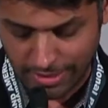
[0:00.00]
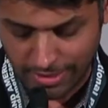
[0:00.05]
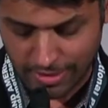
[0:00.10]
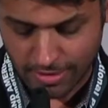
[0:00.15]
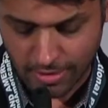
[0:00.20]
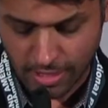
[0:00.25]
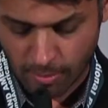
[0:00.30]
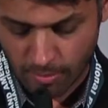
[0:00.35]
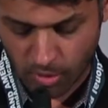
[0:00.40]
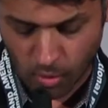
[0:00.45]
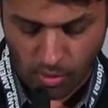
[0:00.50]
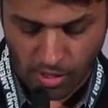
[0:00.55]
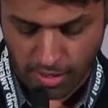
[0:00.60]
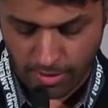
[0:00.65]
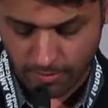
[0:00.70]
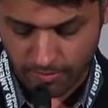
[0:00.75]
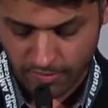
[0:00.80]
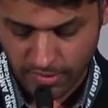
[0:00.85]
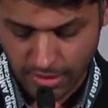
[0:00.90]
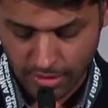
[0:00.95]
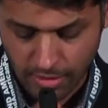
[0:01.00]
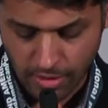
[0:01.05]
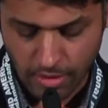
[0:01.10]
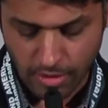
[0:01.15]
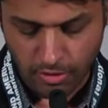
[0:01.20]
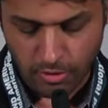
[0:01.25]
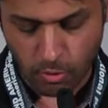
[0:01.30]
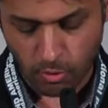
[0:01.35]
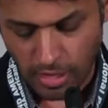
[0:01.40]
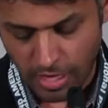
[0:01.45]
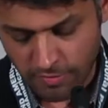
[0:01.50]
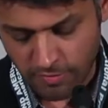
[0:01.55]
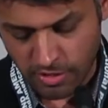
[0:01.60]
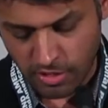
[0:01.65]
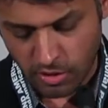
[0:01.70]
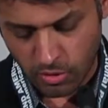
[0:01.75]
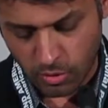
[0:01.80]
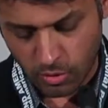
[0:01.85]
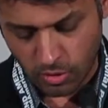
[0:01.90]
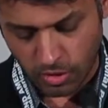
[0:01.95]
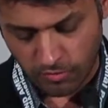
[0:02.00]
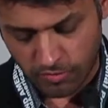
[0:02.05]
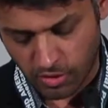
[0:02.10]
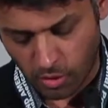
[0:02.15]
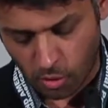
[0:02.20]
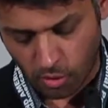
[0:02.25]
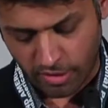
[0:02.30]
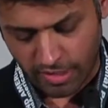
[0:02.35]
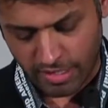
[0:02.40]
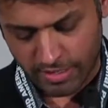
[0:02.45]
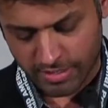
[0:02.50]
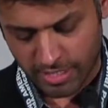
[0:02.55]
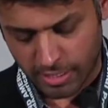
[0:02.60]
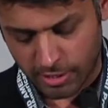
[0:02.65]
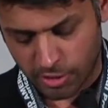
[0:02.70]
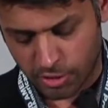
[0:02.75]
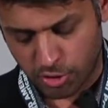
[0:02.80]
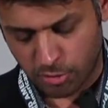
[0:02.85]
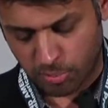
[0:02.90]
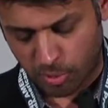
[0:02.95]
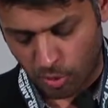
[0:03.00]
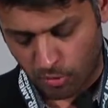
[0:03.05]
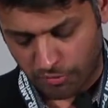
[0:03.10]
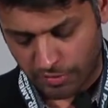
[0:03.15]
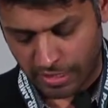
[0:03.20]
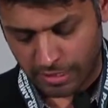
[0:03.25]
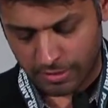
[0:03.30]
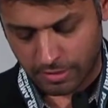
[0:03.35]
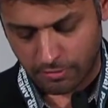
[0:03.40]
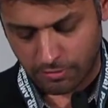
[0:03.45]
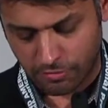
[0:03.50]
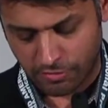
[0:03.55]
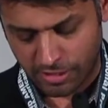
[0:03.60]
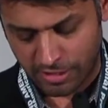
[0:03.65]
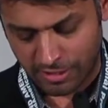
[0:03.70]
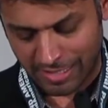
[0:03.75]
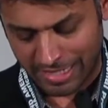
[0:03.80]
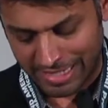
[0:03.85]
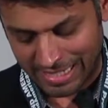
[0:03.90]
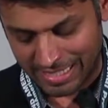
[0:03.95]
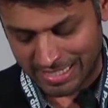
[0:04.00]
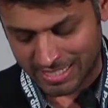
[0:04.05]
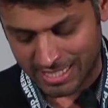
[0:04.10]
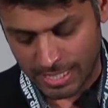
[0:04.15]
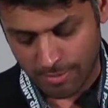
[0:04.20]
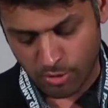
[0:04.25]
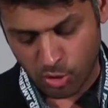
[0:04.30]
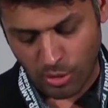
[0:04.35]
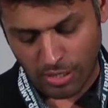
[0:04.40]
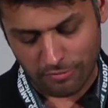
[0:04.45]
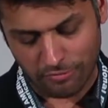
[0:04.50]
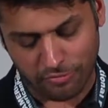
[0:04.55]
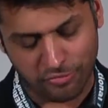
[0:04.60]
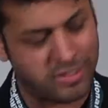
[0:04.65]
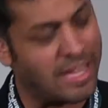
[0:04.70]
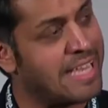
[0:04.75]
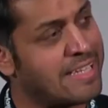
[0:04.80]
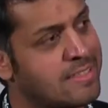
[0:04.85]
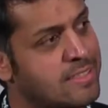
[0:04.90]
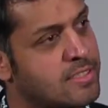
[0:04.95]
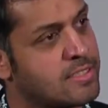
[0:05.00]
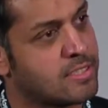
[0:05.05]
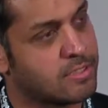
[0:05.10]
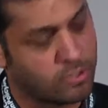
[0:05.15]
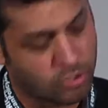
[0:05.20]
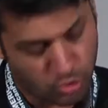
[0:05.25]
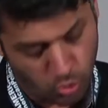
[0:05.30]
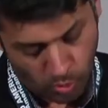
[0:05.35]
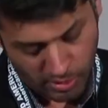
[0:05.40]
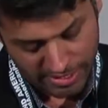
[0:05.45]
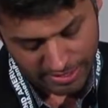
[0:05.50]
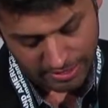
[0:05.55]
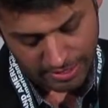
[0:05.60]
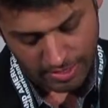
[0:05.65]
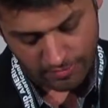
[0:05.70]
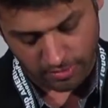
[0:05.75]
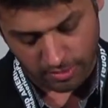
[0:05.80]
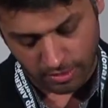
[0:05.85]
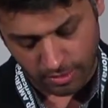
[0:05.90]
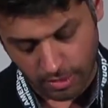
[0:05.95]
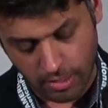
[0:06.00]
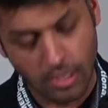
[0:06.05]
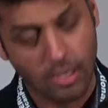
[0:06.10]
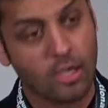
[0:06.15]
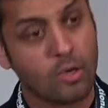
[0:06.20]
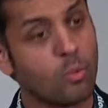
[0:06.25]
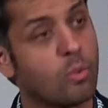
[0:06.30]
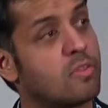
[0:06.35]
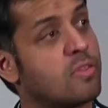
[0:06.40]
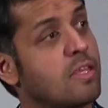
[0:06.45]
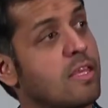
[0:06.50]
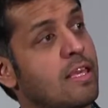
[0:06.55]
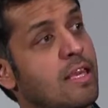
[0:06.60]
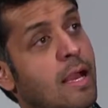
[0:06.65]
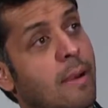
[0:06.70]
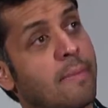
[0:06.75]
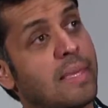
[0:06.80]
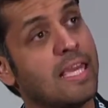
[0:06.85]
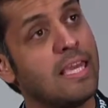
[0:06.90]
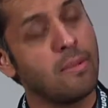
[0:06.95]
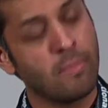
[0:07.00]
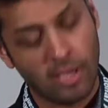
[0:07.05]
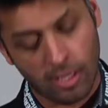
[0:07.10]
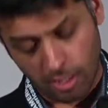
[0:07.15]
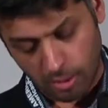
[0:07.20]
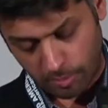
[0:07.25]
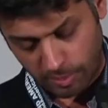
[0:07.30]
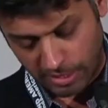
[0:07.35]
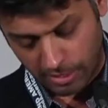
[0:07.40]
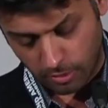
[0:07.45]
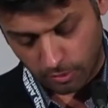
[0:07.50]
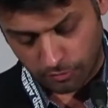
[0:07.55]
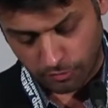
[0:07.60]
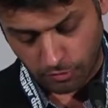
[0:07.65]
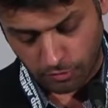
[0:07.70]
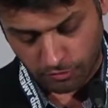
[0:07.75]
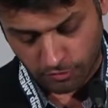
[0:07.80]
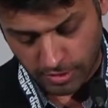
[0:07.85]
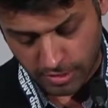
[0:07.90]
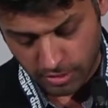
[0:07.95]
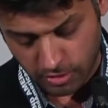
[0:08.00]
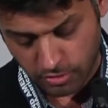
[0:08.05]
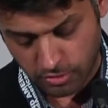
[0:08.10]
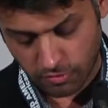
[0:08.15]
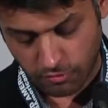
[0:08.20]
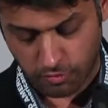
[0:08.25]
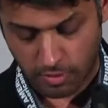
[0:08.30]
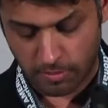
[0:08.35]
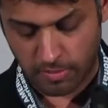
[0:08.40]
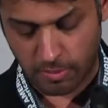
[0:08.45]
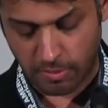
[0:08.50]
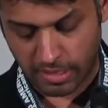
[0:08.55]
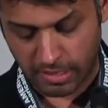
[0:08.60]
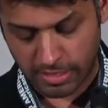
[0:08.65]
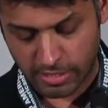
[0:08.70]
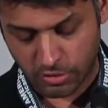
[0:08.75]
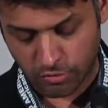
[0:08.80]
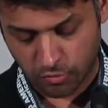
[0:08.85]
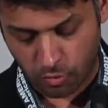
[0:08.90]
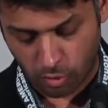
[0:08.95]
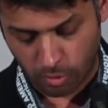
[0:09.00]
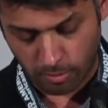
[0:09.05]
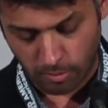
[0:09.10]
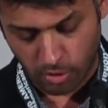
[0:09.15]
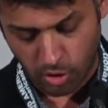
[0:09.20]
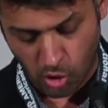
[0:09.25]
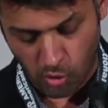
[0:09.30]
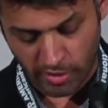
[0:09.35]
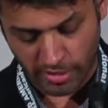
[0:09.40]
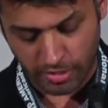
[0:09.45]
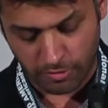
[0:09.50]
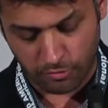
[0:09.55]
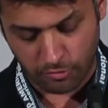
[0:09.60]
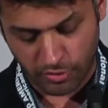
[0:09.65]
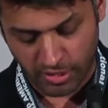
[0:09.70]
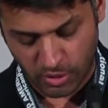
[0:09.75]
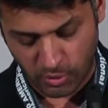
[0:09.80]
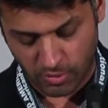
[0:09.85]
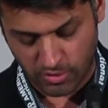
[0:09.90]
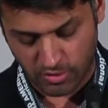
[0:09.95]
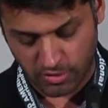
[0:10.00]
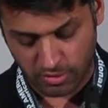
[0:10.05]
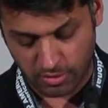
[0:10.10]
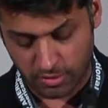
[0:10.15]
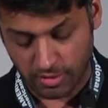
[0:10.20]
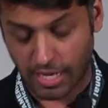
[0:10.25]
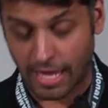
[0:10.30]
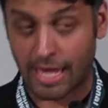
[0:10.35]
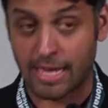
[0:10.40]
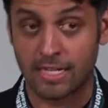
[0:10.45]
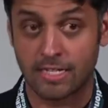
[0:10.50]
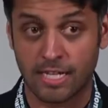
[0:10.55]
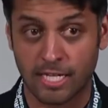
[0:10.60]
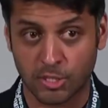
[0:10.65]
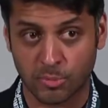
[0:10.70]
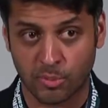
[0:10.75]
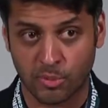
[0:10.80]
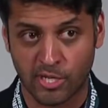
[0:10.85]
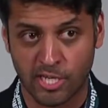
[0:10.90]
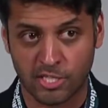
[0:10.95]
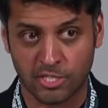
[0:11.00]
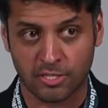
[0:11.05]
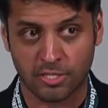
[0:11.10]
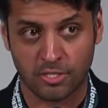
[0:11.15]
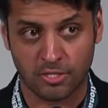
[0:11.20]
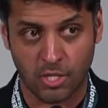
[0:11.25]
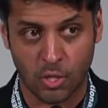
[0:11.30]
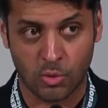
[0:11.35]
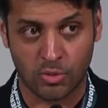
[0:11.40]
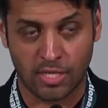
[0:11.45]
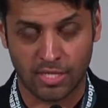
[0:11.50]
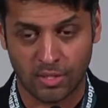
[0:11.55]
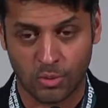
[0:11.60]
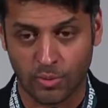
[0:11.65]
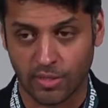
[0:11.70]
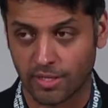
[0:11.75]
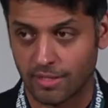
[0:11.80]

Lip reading: Number 1, The revenue of the organizations profiled in Fear Inc. seem to have flattened since 2011, with an email appeal for funds from the Middle East Forum growing in frequency and desperation in tone anyway.